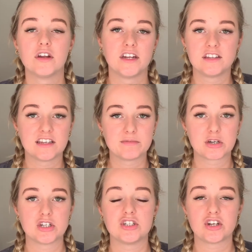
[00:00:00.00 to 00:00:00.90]
anything
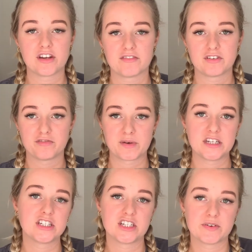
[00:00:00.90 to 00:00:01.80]
because you don't have enough money
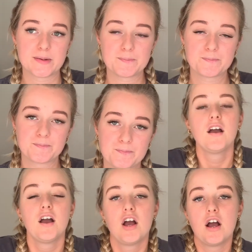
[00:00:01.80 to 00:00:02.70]
to do it.
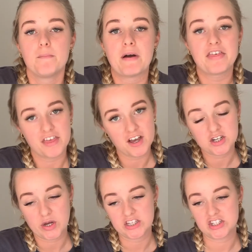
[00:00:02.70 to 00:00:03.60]
My third
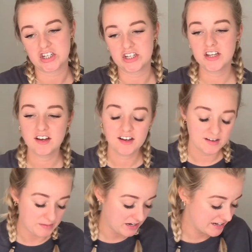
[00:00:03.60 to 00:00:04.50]
question,
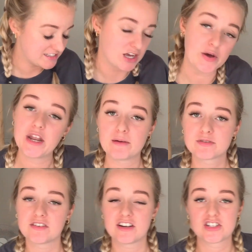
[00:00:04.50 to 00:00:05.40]
my legs are going numb,
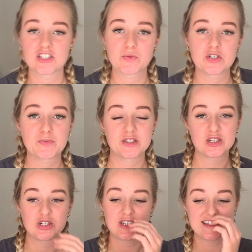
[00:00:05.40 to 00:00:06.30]
so I've had to switch
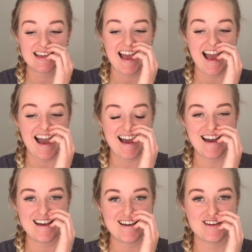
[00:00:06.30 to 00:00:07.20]
positions.
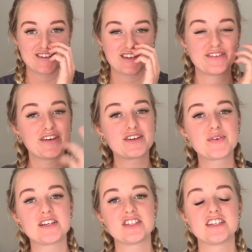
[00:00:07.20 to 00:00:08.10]
So the third
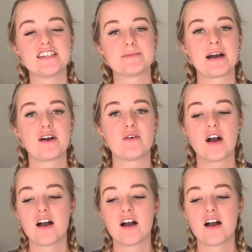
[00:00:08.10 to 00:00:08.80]
question is about